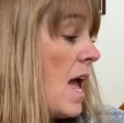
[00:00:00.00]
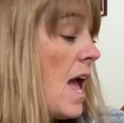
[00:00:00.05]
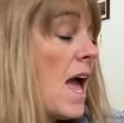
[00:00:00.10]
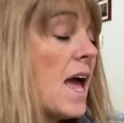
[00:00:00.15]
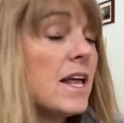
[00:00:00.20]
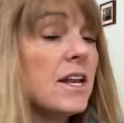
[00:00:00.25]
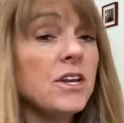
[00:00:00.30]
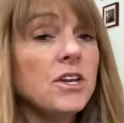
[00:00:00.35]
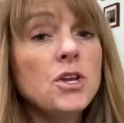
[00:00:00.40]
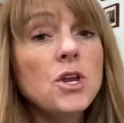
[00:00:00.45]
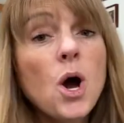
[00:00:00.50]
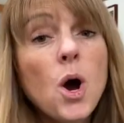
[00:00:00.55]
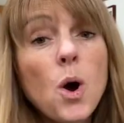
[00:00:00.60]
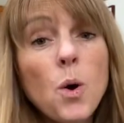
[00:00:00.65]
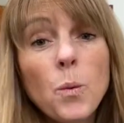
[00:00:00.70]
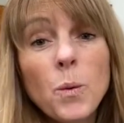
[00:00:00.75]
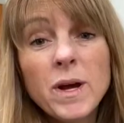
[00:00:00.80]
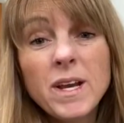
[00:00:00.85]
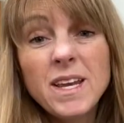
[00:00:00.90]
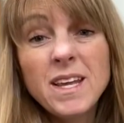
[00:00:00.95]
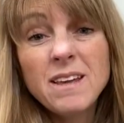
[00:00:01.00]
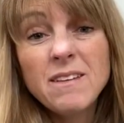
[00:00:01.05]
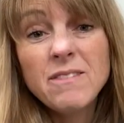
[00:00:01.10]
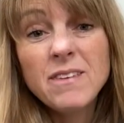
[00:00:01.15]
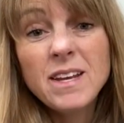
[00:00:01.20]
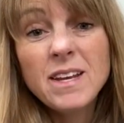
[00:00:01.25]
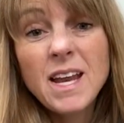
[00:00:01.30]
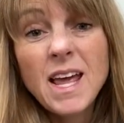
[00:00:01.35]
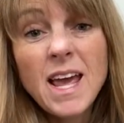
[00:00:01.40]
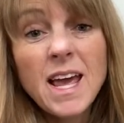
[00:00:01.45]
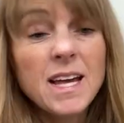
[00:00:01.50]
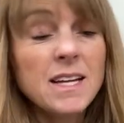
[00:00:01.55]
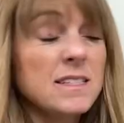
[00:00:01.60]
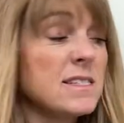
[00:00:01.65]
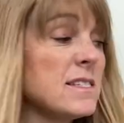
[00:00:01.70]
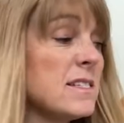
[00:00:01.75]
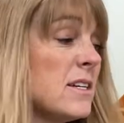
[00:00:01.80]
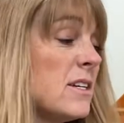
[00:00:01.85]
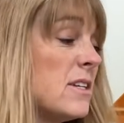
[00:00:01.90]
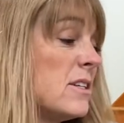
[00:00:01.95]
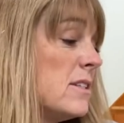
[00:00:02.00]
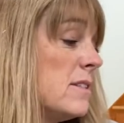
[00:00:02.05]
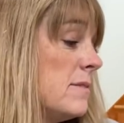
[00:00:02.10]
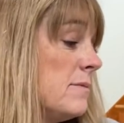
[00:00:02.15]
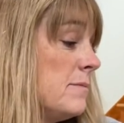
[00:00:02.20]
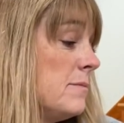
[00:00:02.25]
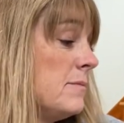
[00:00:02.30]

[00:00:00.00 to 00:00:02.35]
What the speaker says: And no one even answered.